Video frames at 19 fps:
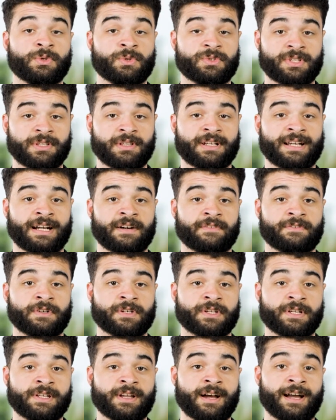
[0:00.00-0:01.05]
also look out for a
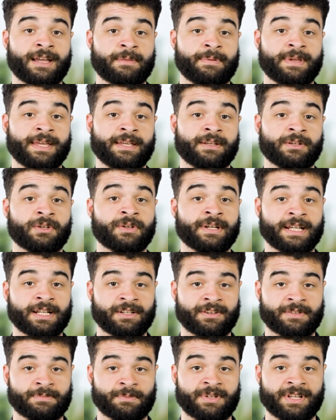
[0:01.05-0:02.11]
good IP or
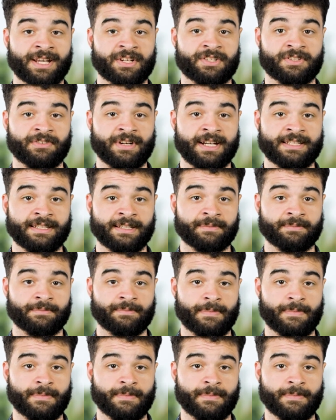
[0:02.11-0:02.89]
ingress protection rating.